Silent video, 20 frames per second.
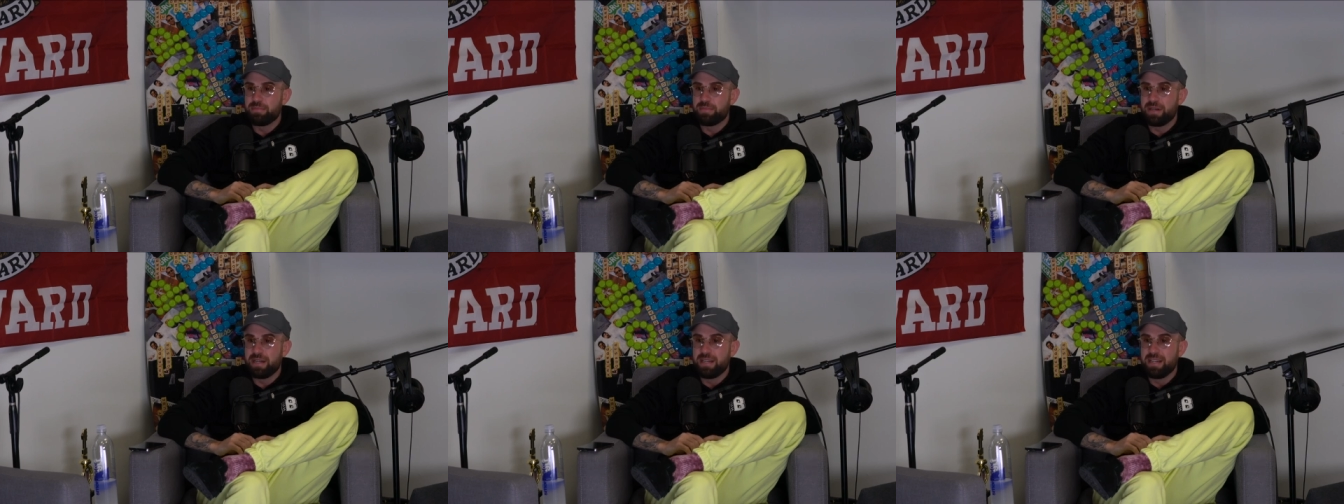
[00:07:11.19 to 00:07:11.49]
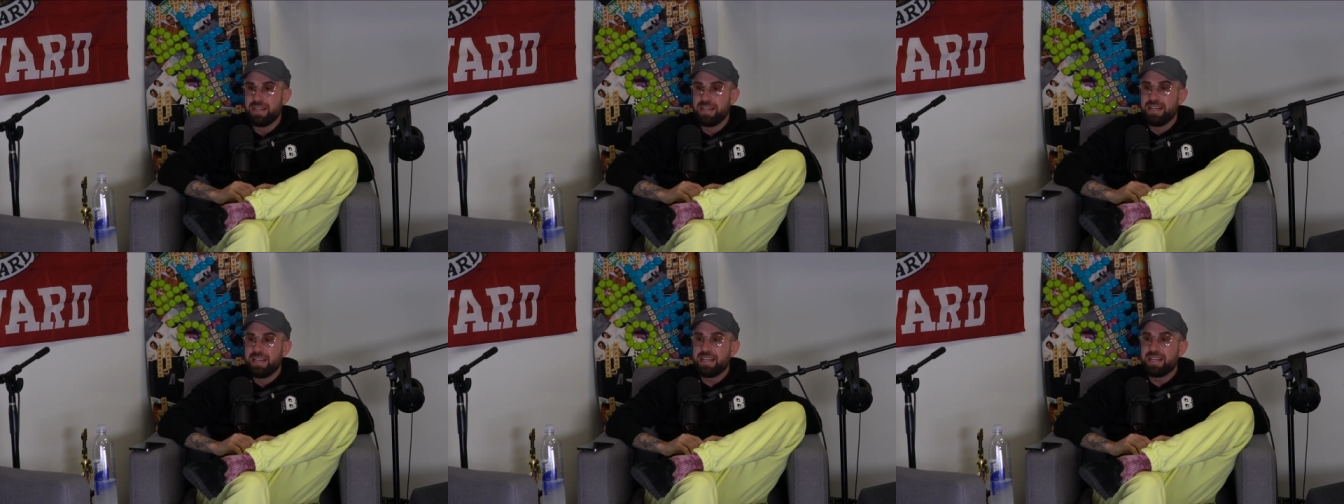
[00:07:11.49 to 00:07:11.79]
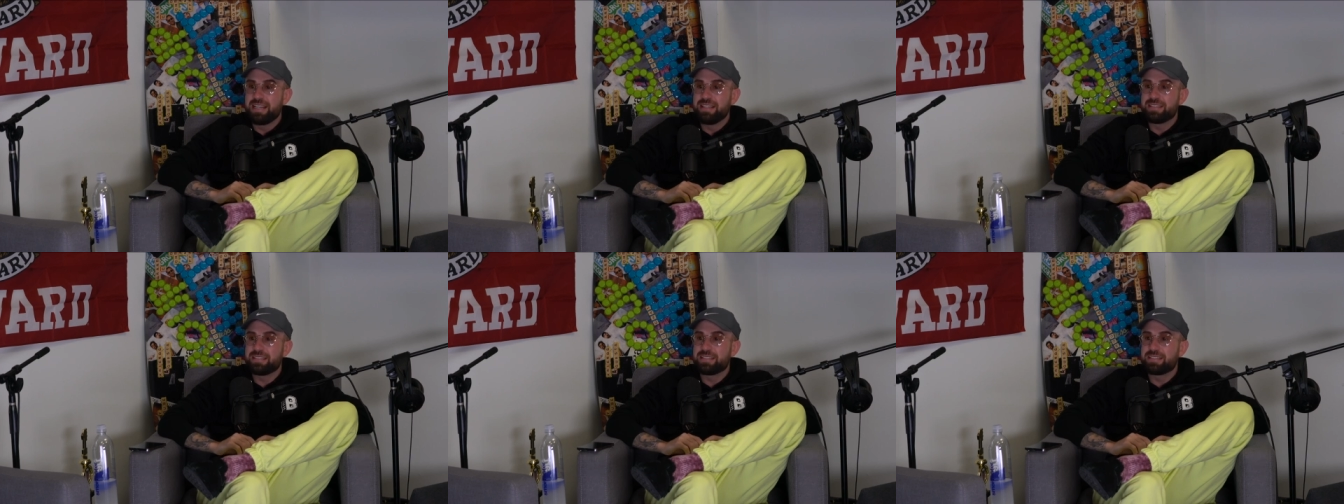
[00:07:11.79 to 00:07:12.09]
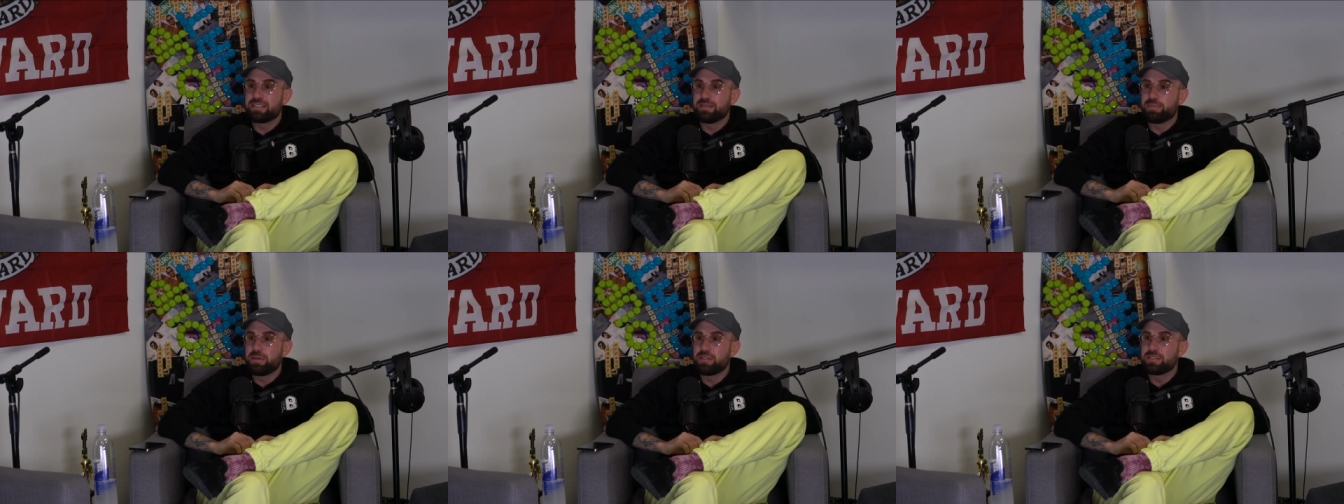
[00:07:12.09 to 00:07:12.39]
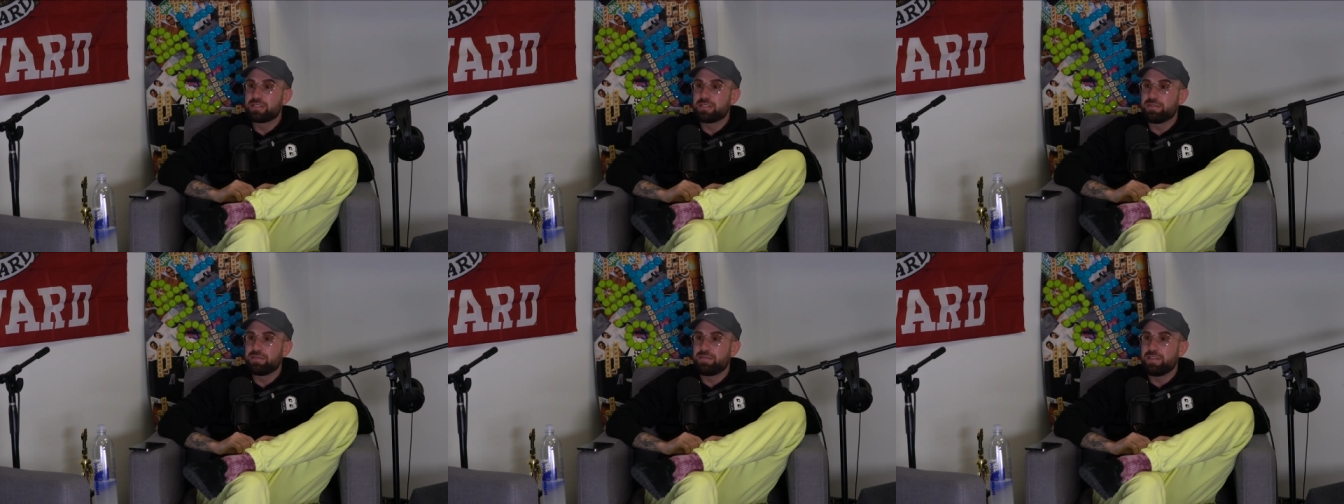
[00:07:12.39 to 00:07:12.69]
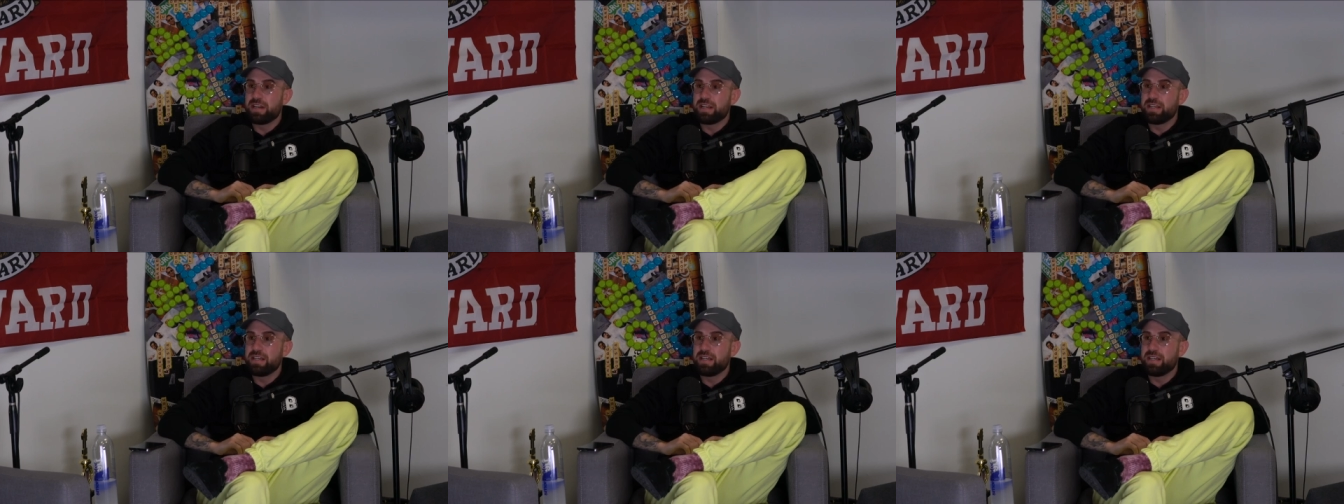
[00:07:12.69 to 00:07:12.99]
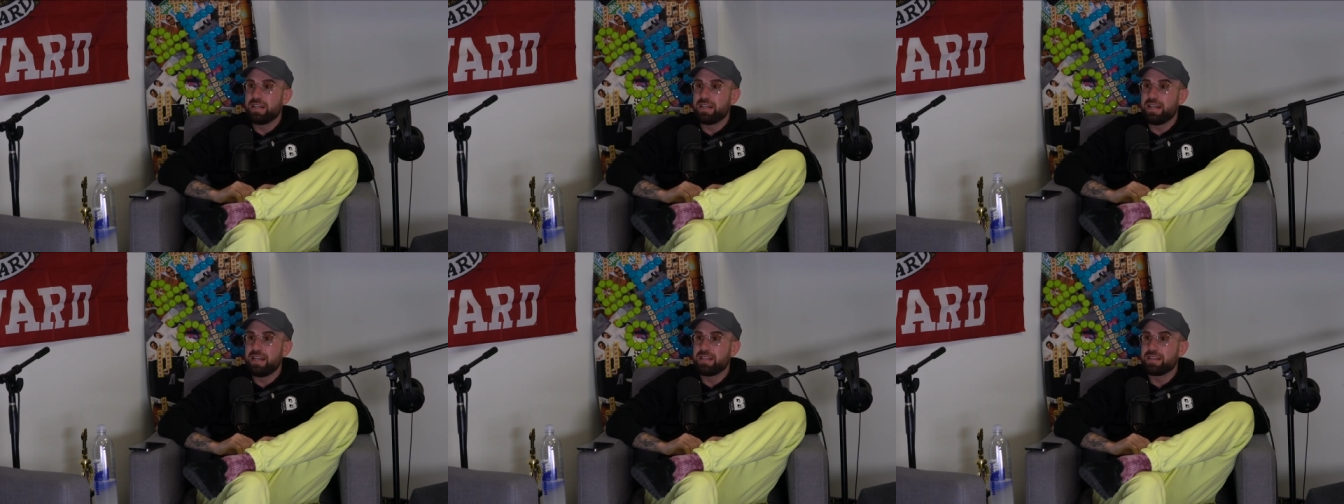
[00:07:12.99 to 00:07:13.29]
but he's supposed to fight
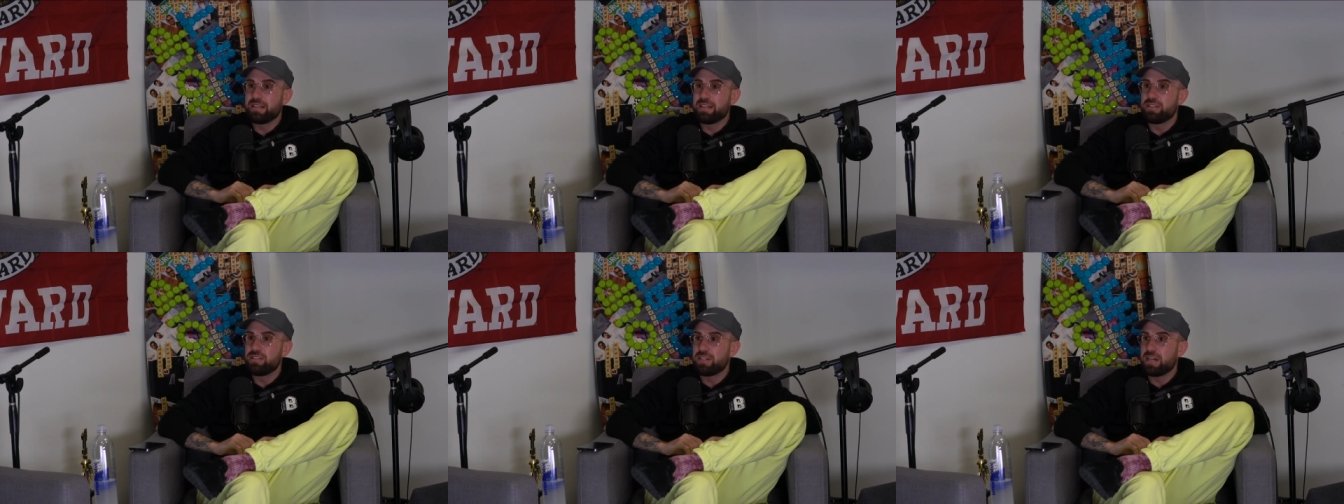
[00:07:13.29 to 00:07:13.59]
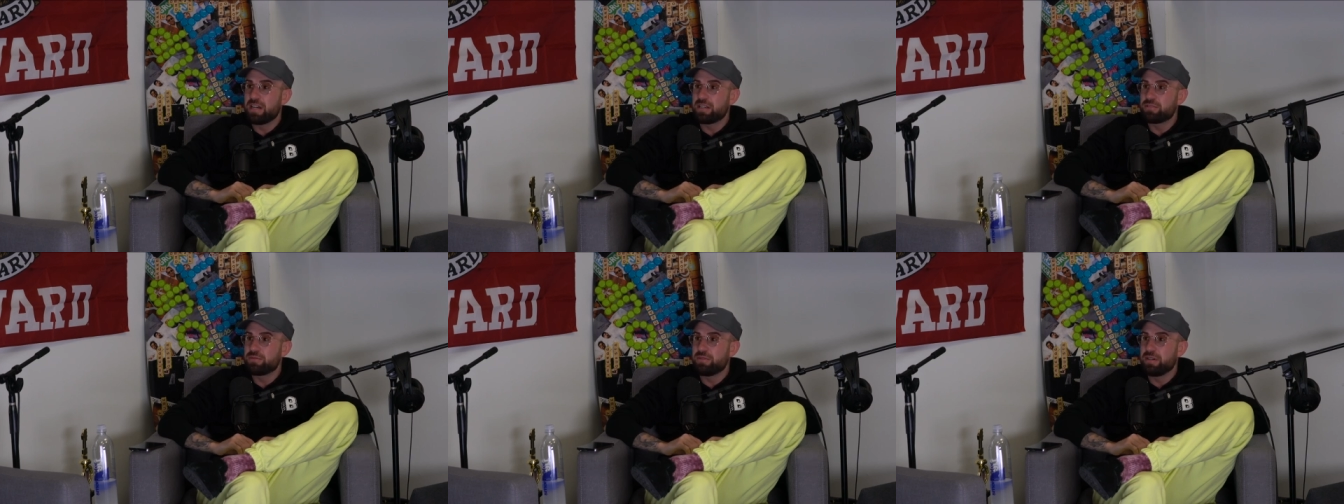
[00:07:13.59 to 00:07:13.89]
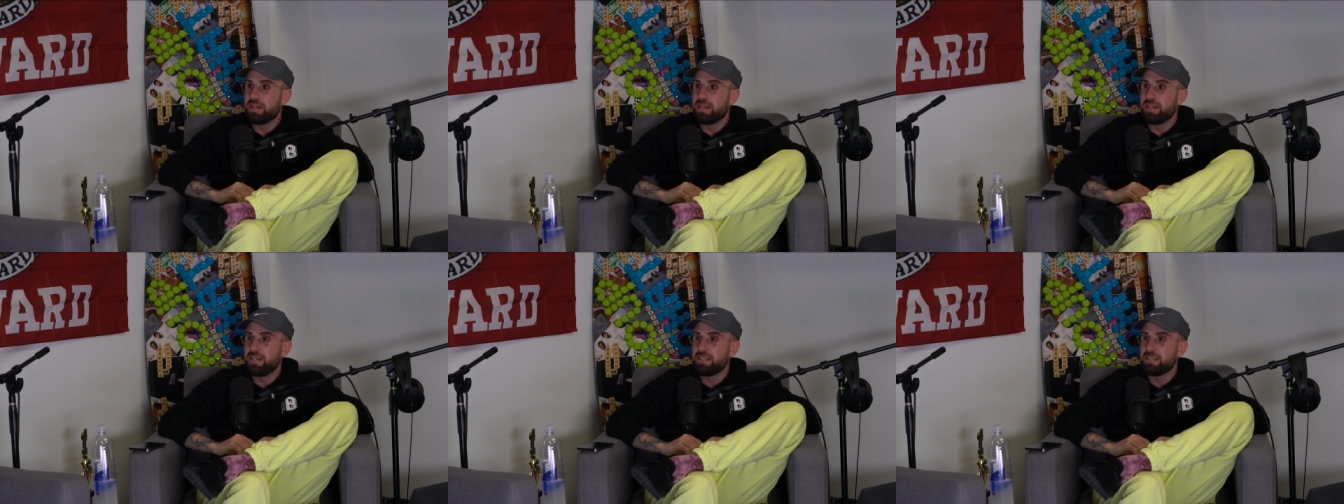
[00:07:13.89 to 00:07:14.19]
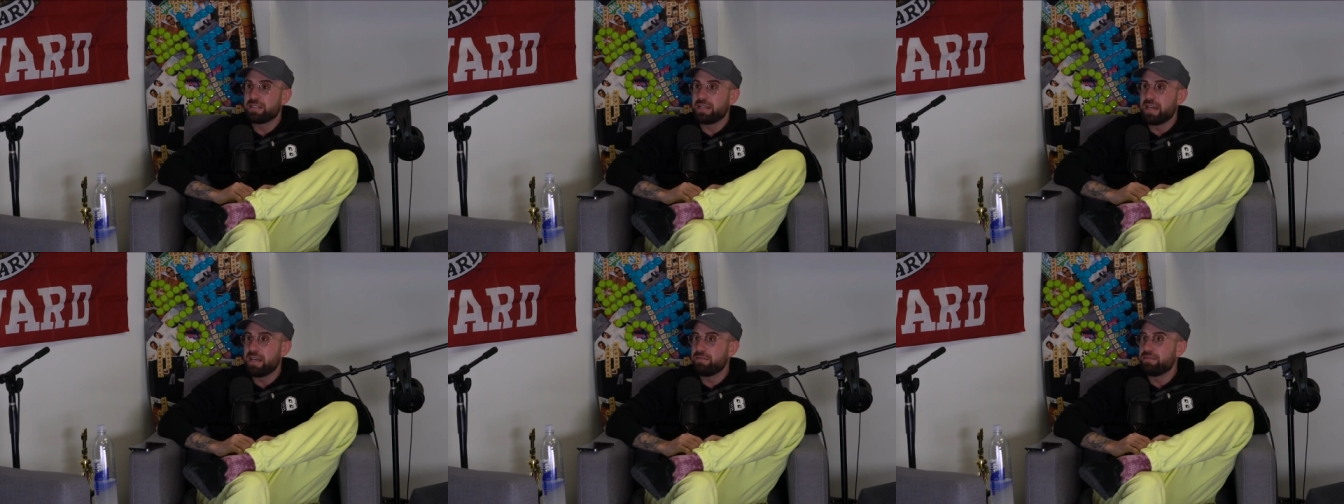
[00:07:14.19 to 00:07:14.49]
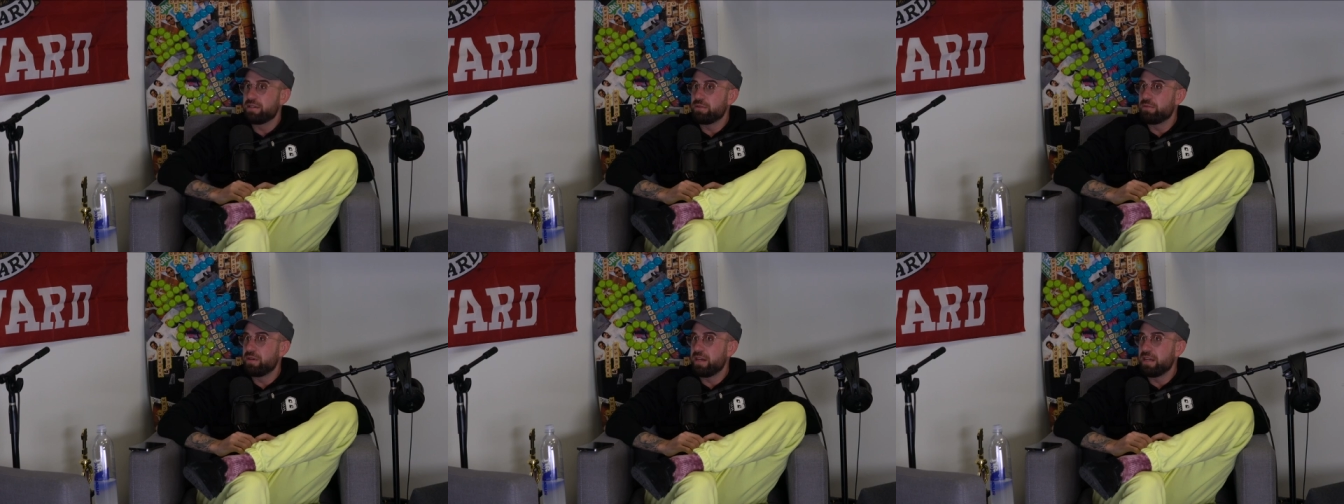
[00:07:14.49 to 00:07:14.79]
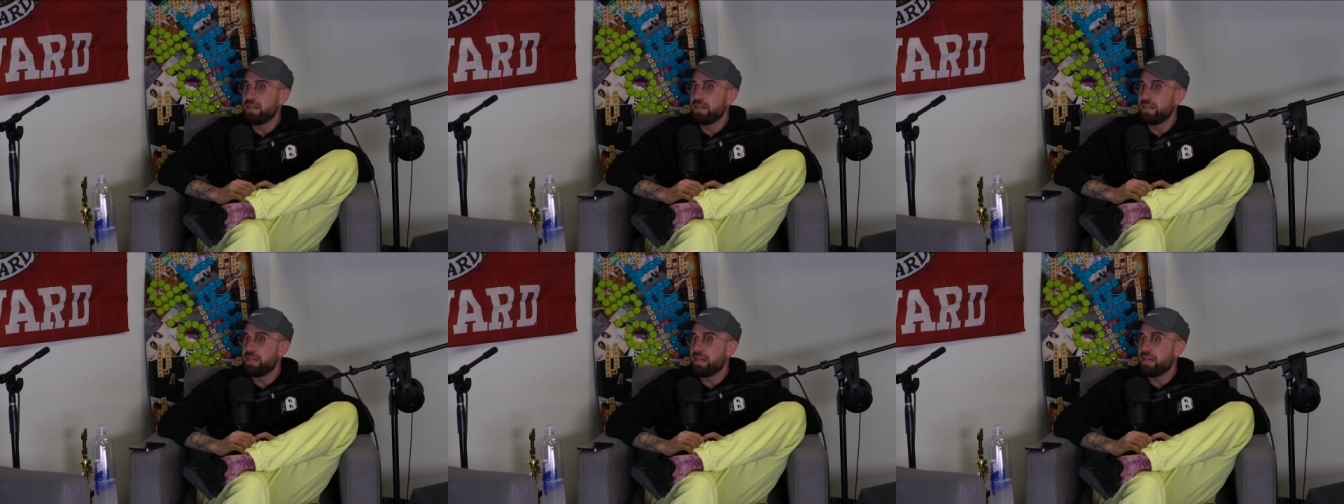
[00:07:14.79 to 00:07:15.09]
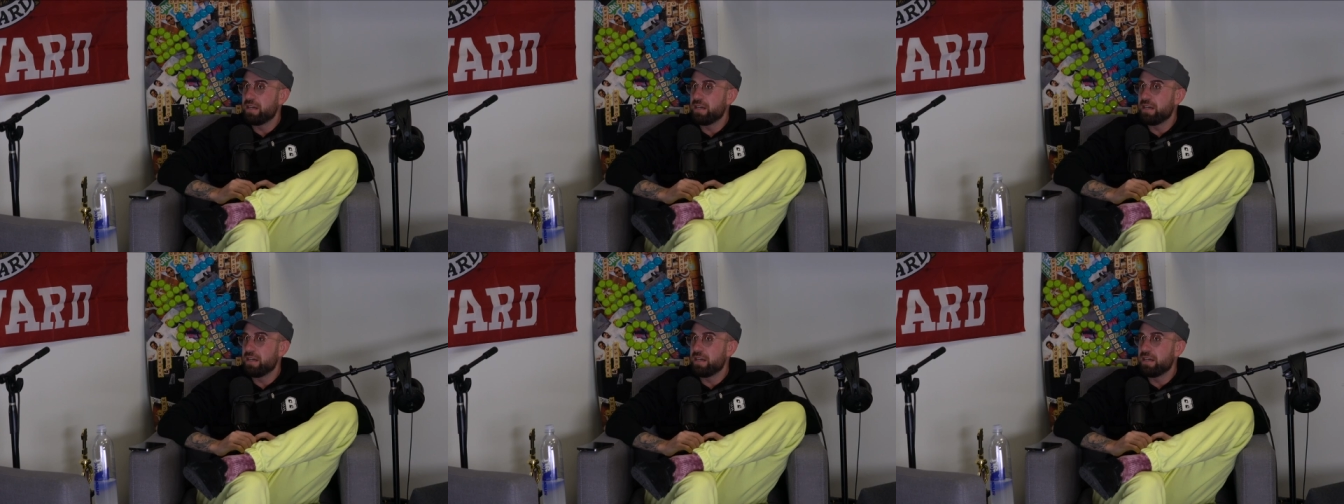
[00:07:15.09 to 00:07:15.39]
Anthony Joshua, and he's a heavyweight
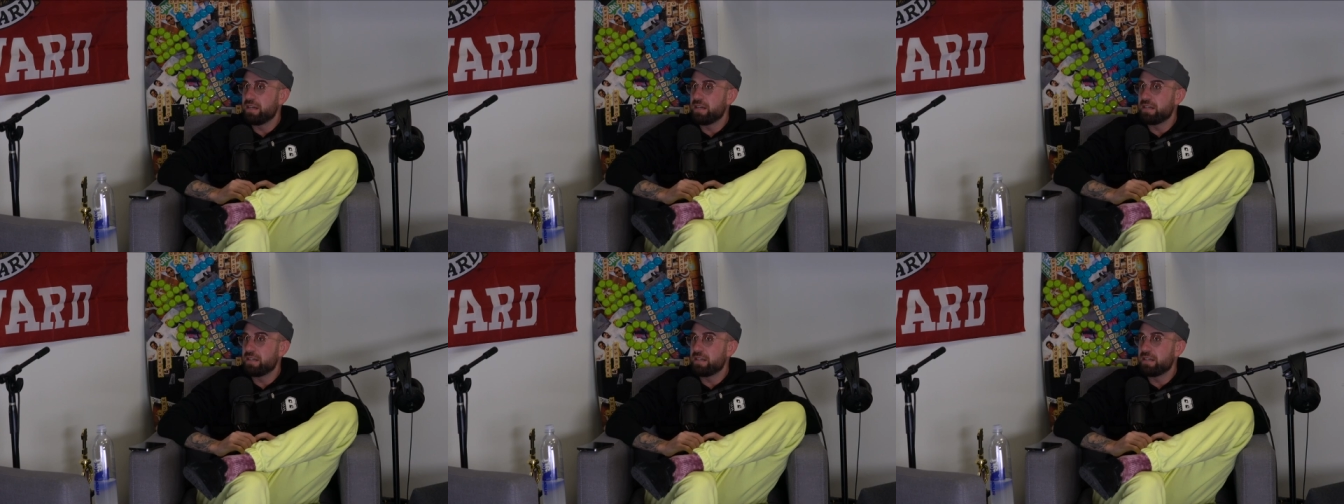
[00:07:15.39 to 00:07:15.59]
uh,